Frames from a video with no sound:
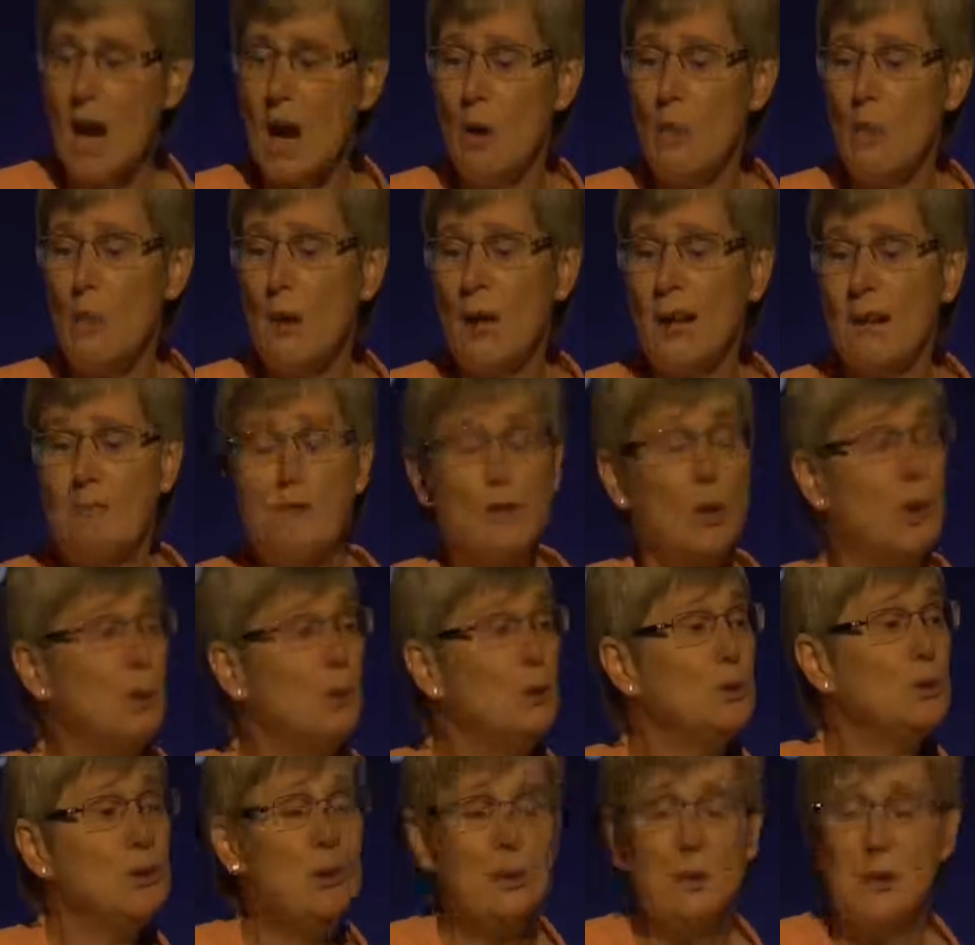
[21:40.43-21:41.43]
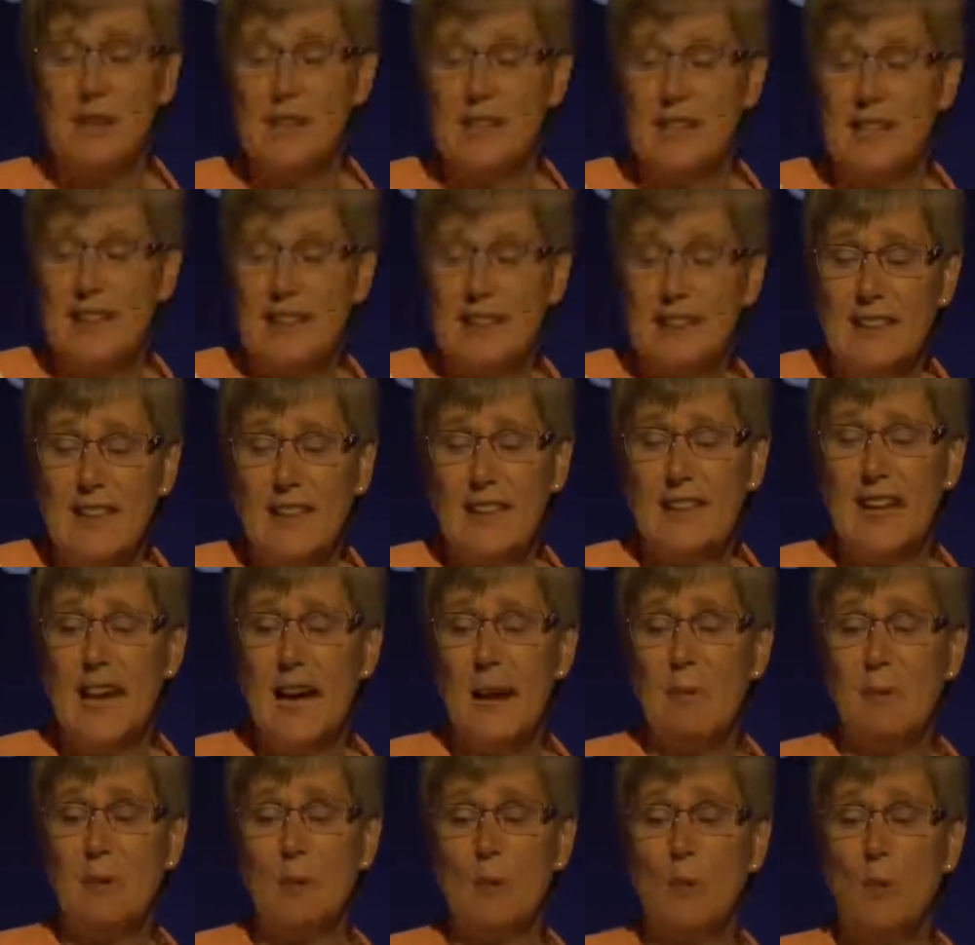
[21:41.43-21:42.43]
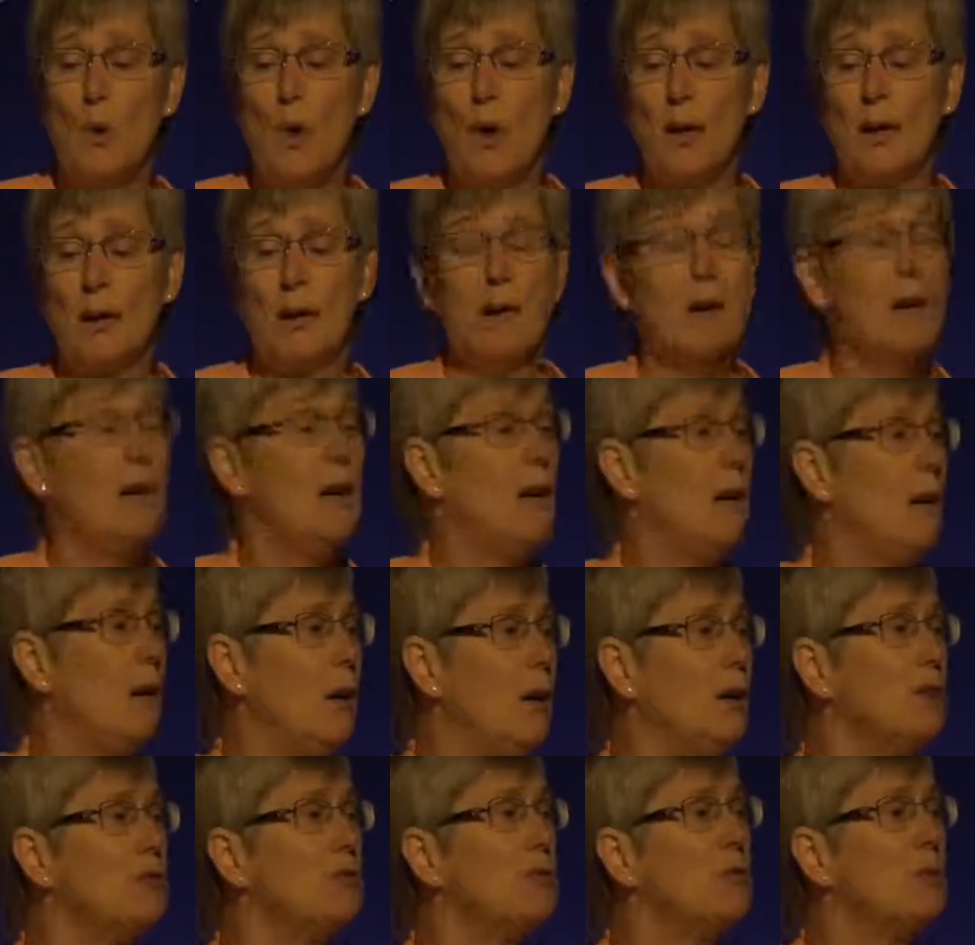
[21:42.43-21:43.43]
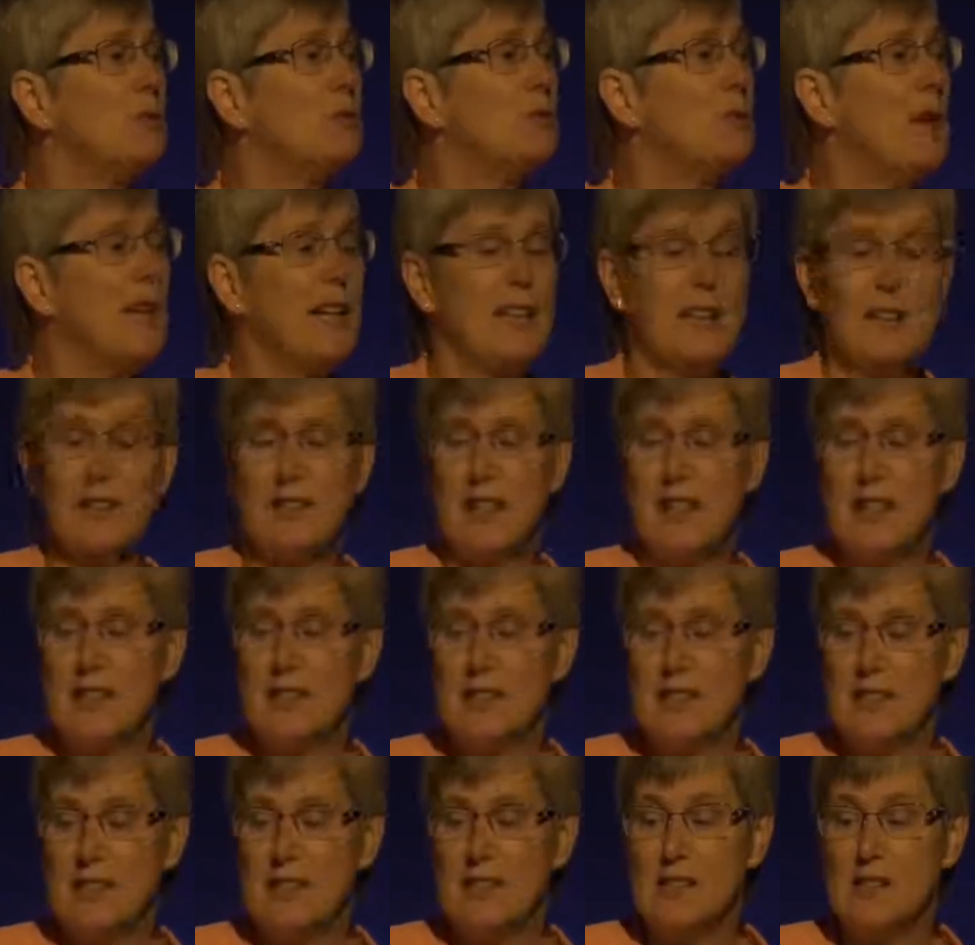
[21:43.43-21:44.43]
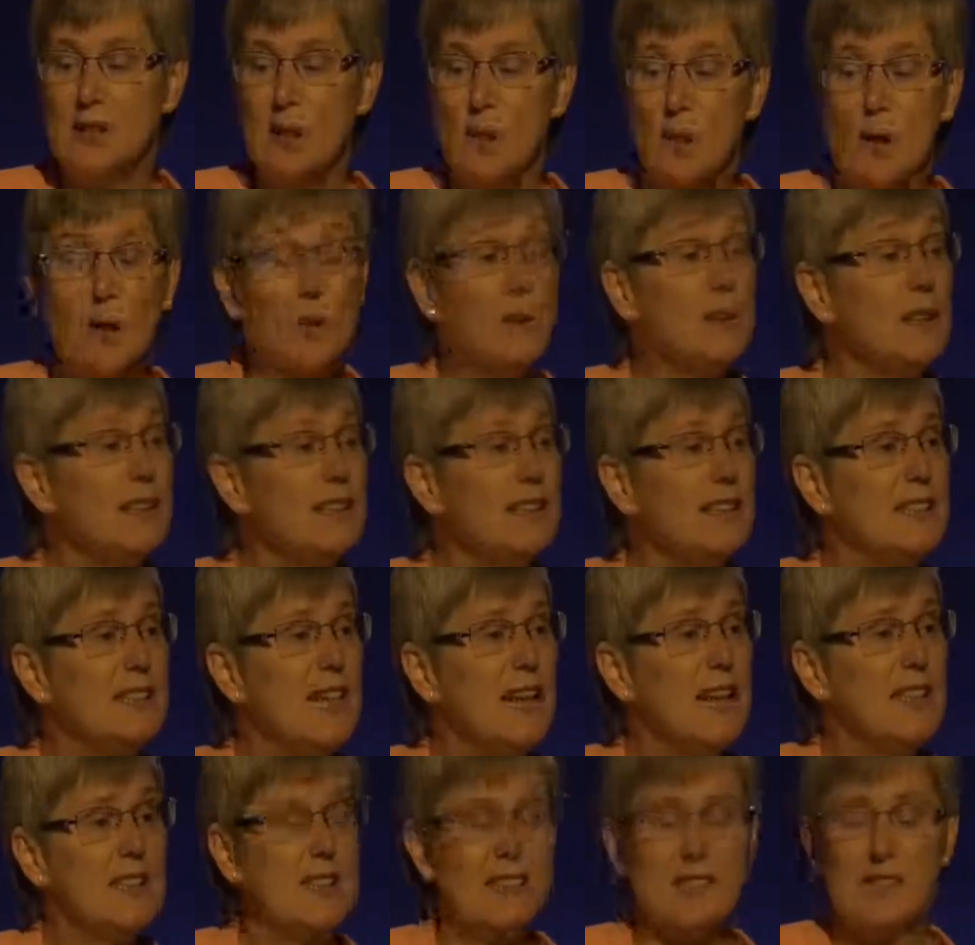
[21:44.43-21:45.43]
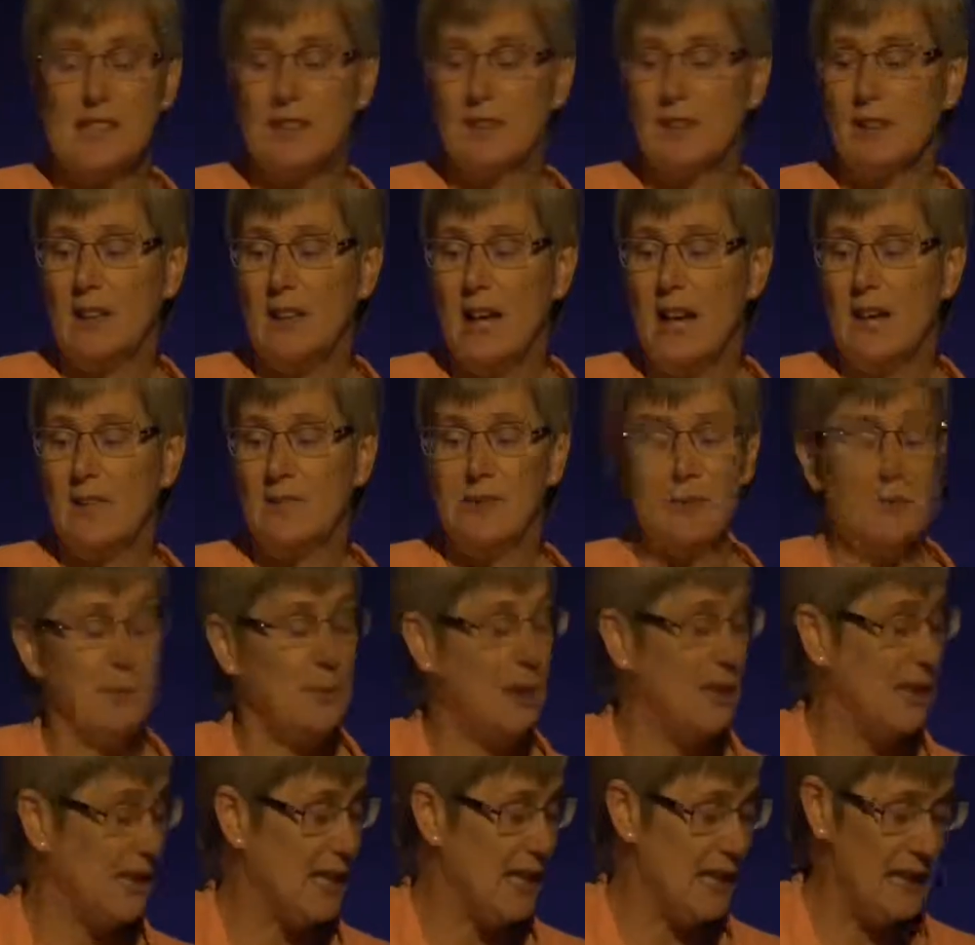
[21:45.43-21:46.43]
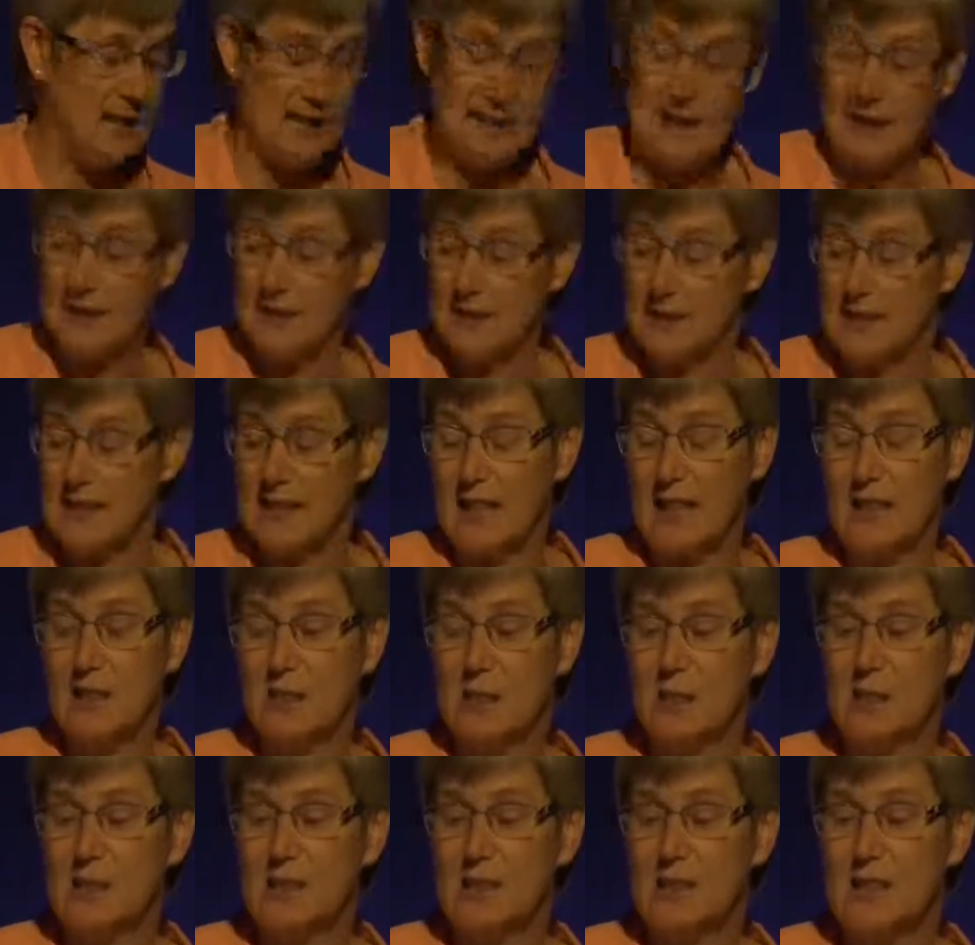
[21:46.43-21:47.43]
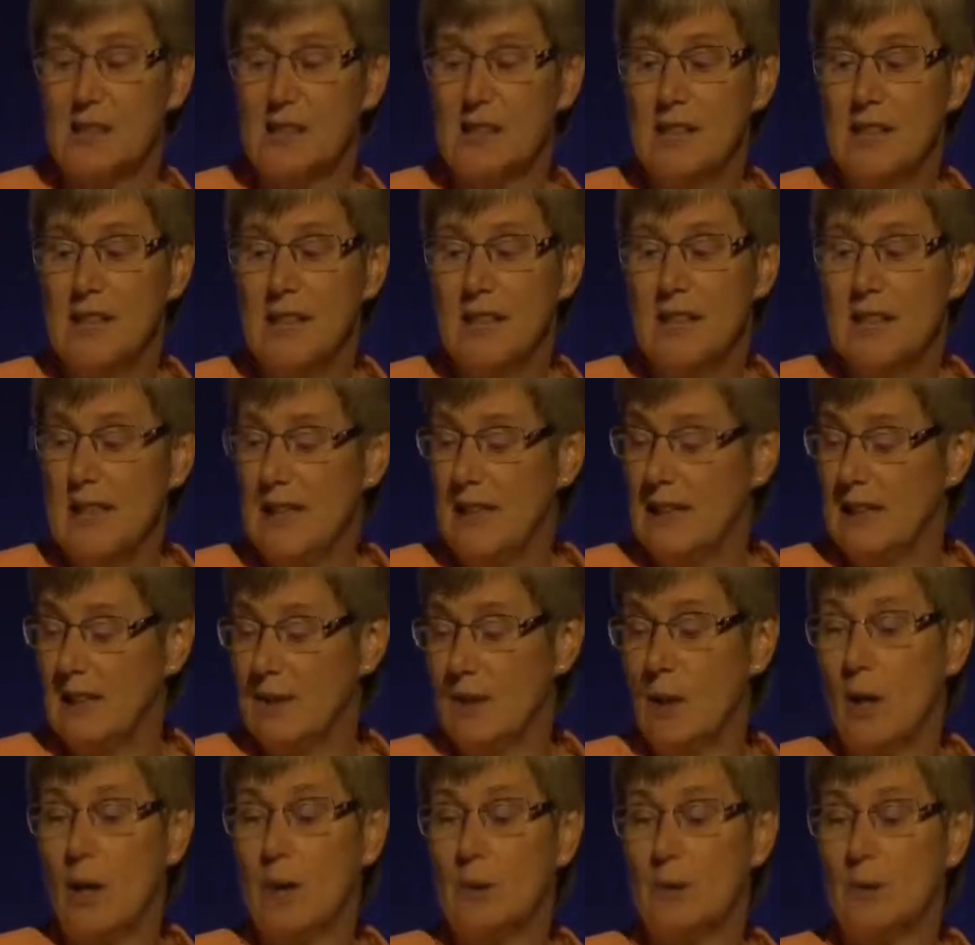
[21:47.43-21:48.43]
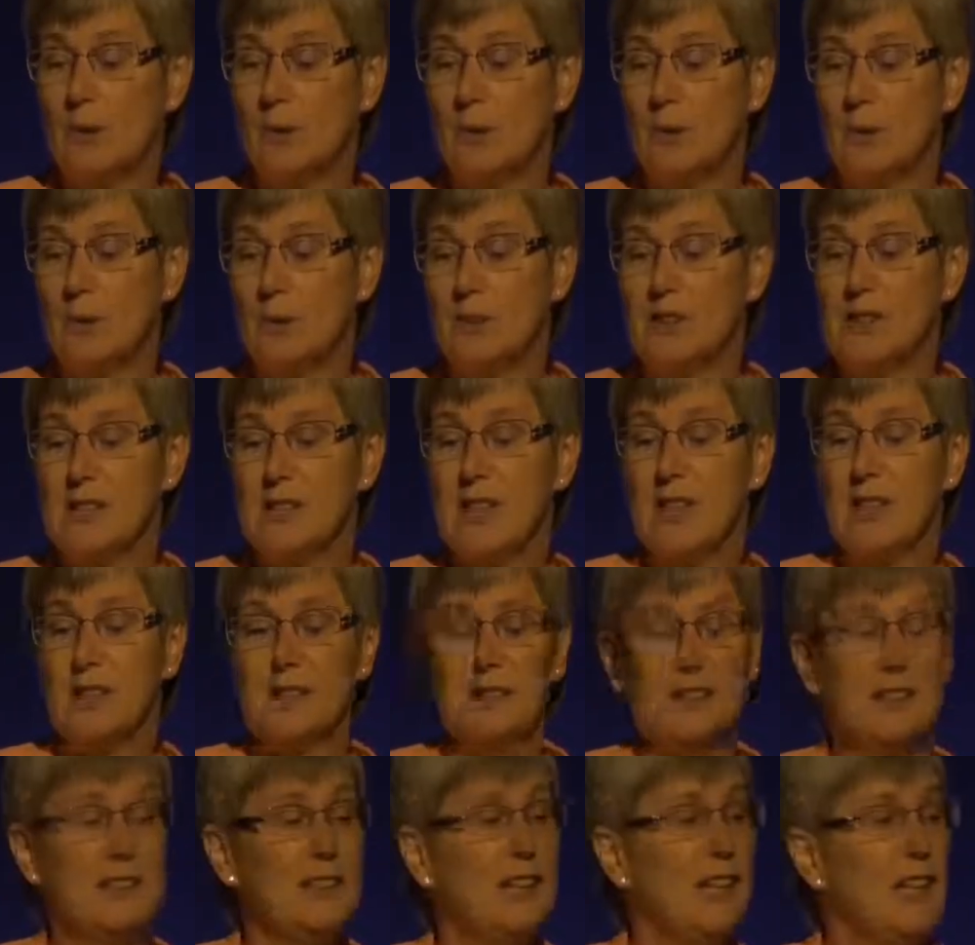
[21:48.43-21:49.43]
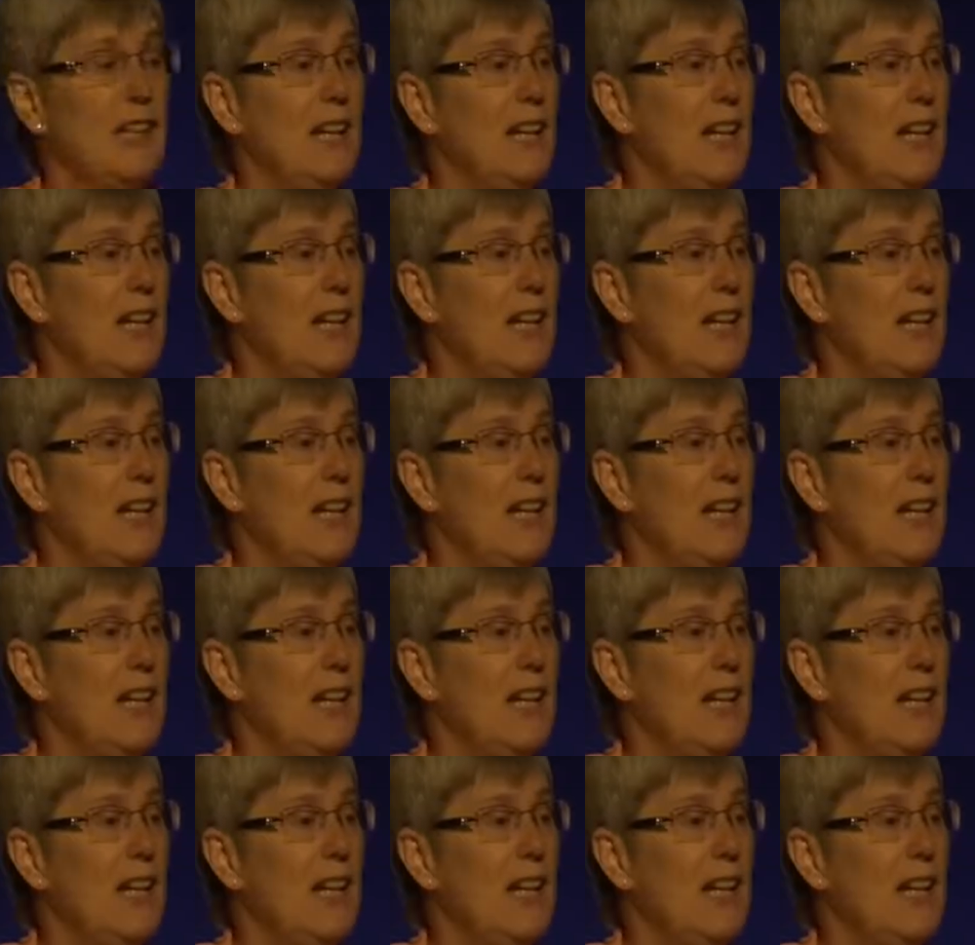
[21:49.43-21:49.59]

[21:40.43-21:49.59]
what I've told you is that dynamin-1 also regulates these early stages of Clathrin-mediated endocytosis in non-neuronal cells,